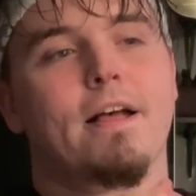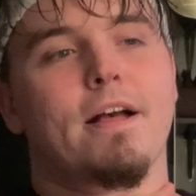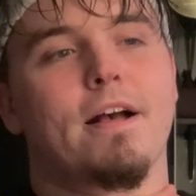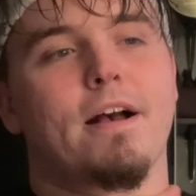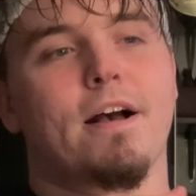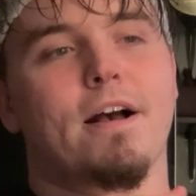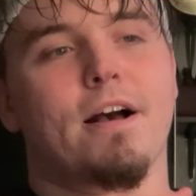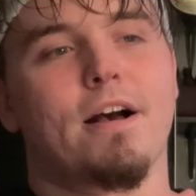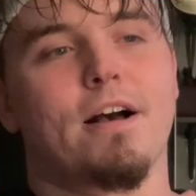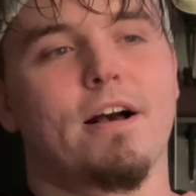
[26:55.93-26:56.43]

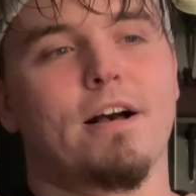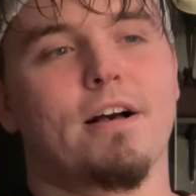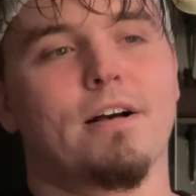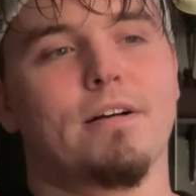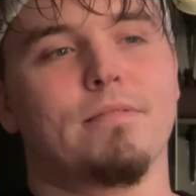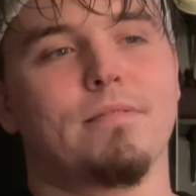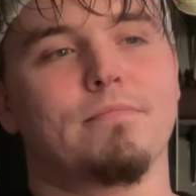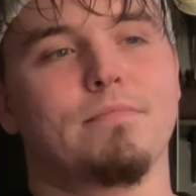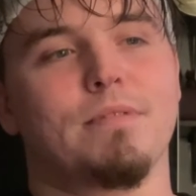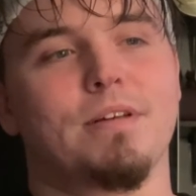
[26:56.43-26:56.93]

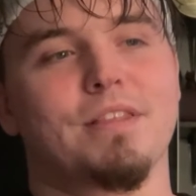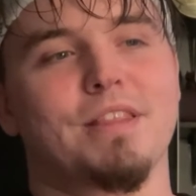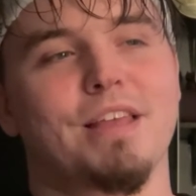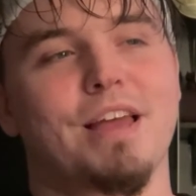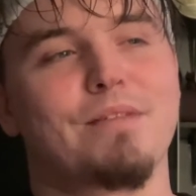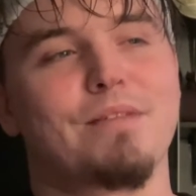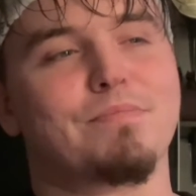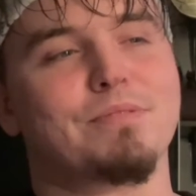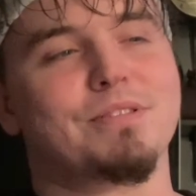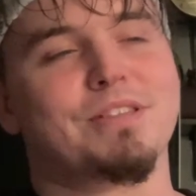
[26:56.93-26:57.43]

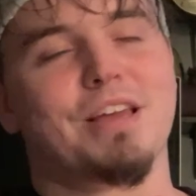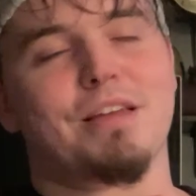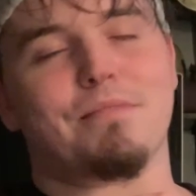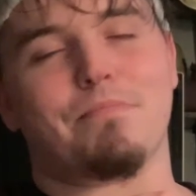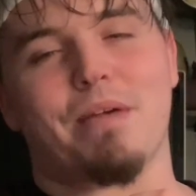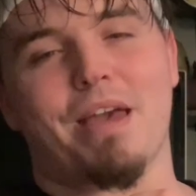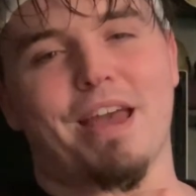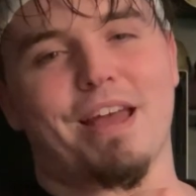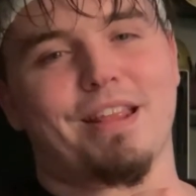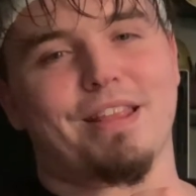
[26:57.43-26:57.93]
But
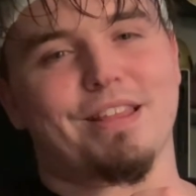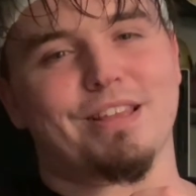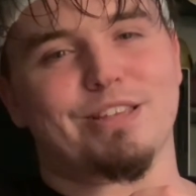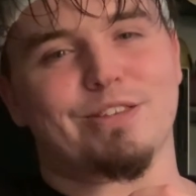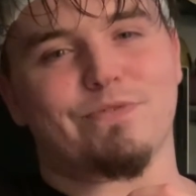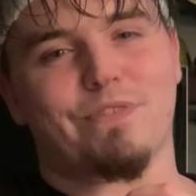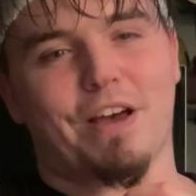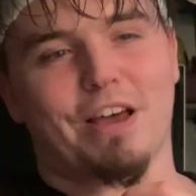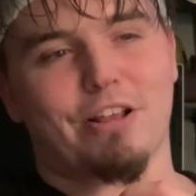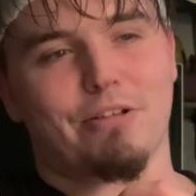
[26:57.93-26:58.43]
then, man,
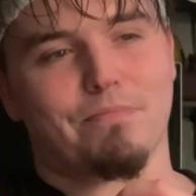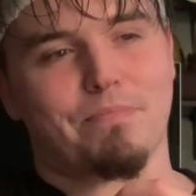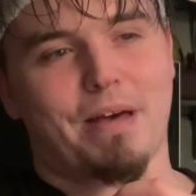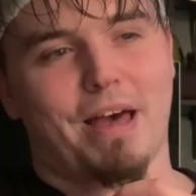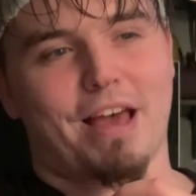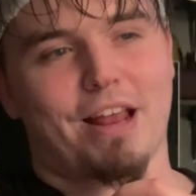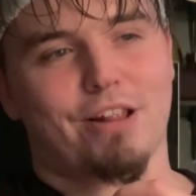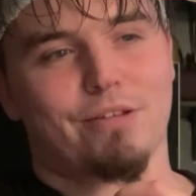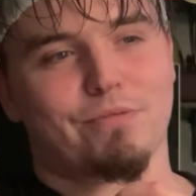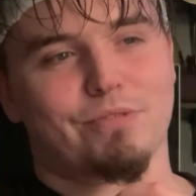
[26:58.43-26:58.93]
this final
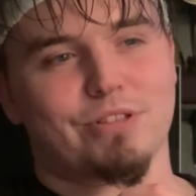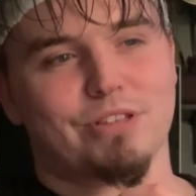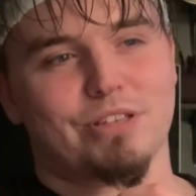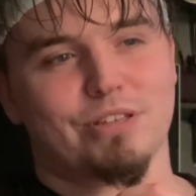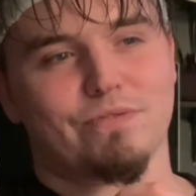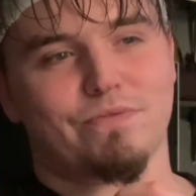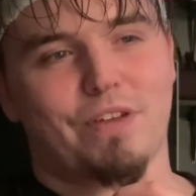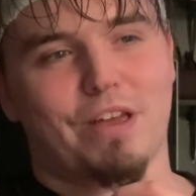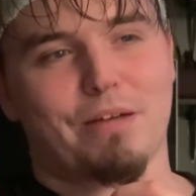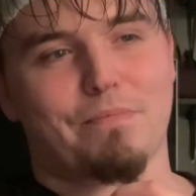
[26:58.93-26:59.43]
battle when
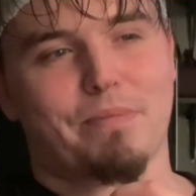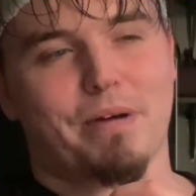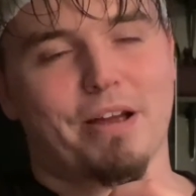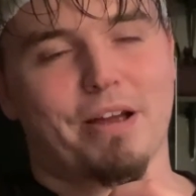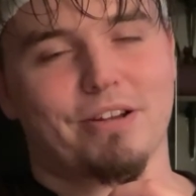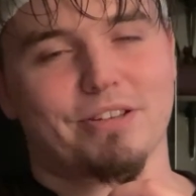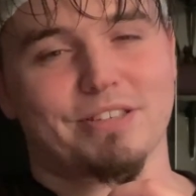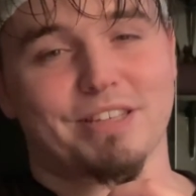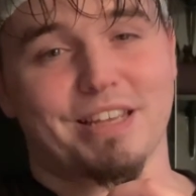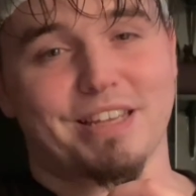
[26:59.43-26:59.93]
these
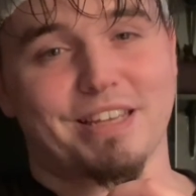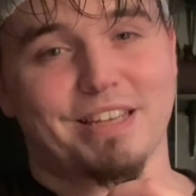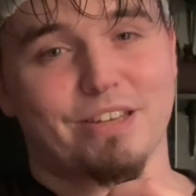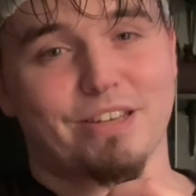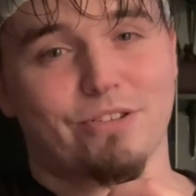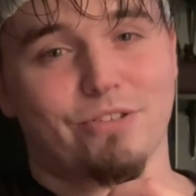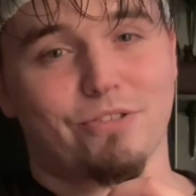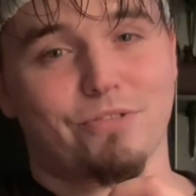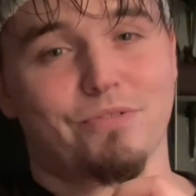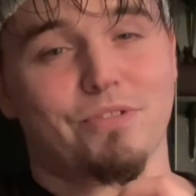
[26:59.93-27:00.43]
vampires get
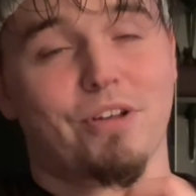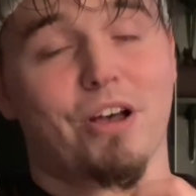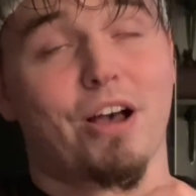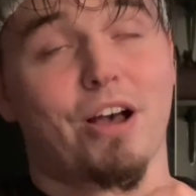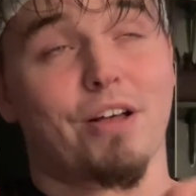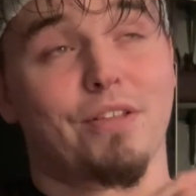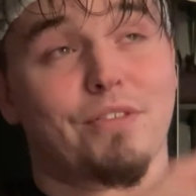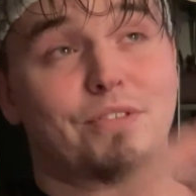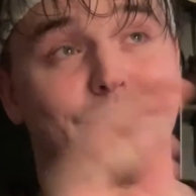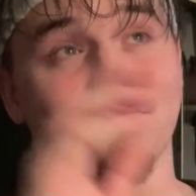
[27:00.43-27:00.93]
killed.
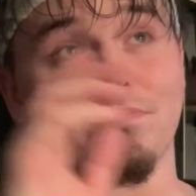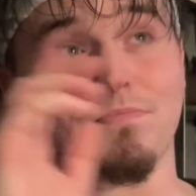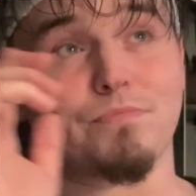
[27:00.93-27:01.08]
The